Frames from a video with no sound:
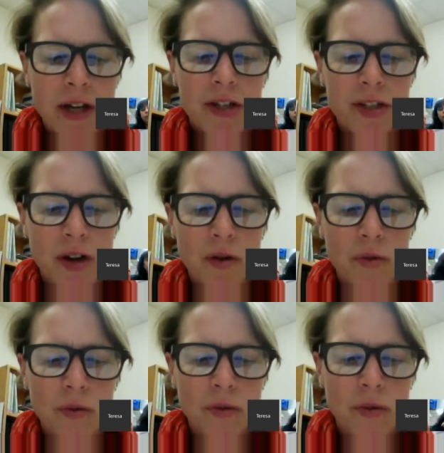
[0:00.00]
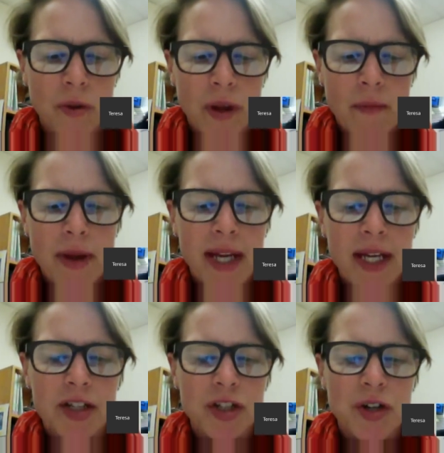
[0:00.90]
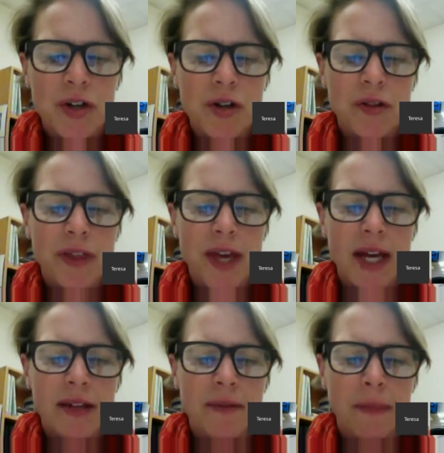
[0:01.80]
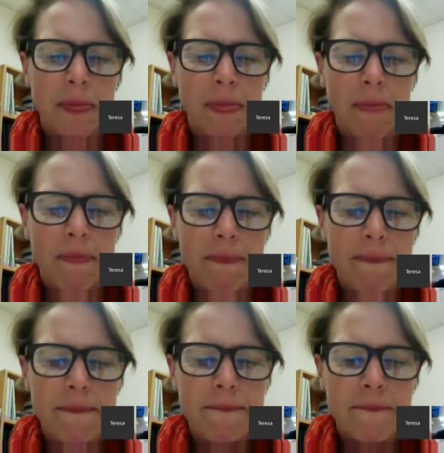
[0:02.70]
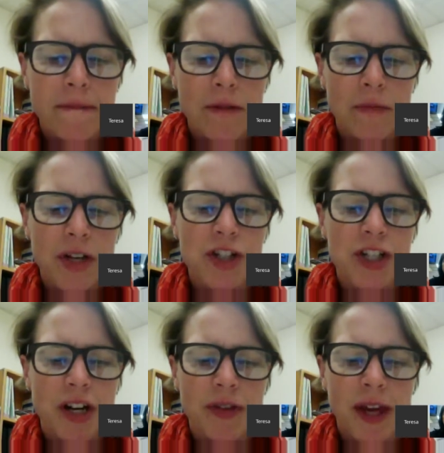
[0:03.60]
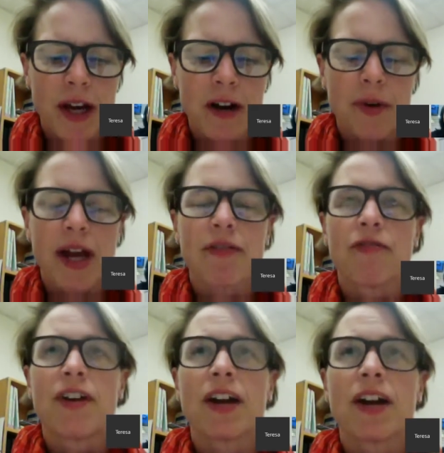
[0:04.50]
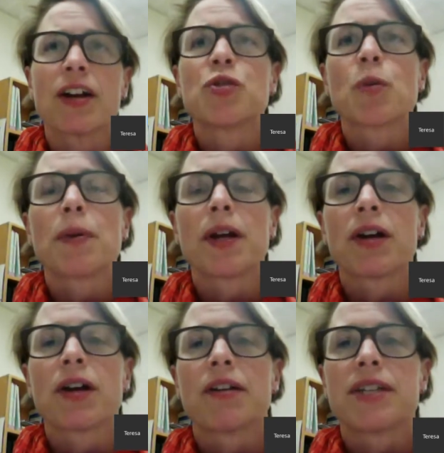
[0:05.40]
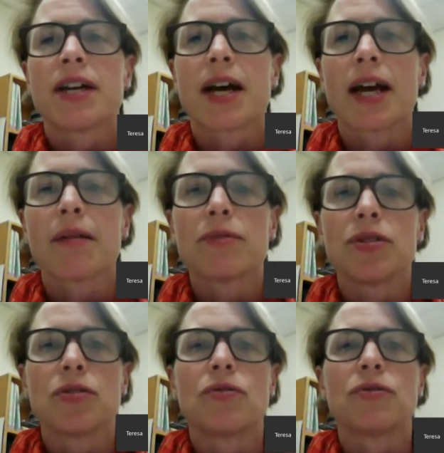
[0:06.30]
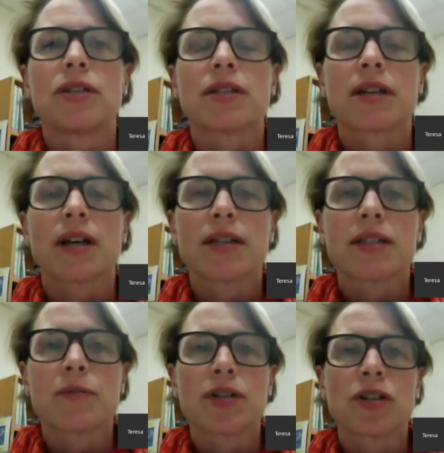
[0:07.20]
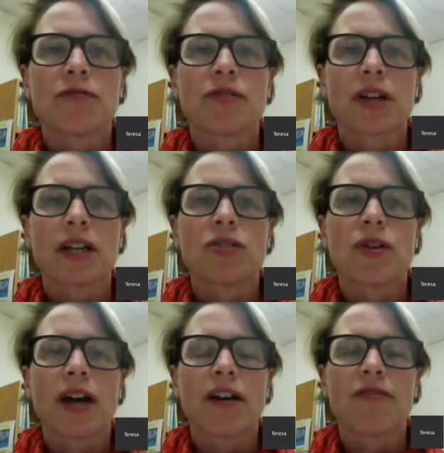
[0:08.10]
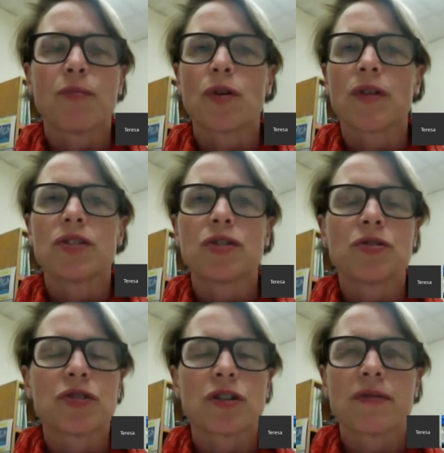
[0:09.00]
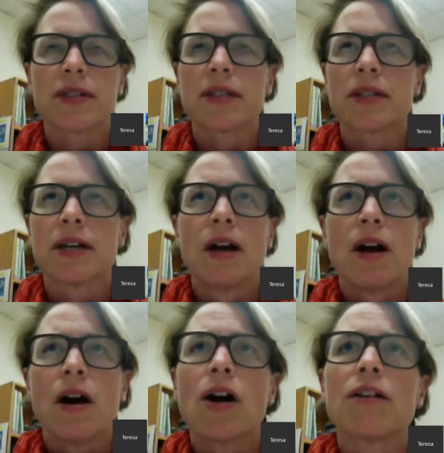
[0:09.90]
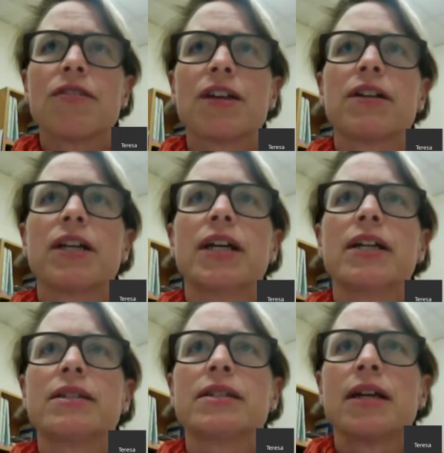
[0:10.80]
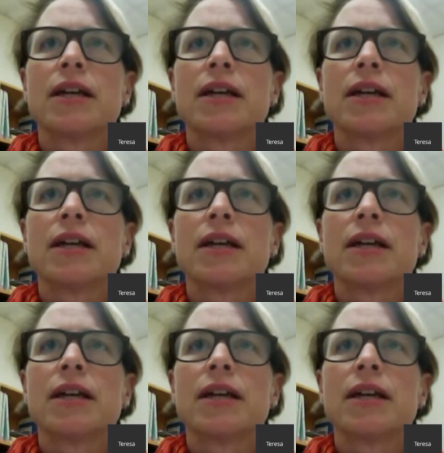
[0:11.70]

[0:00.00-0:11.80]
So making sure that we share the air. We have a very short period of time to discuss, especially for kids who have more than 2 services, all of their needs.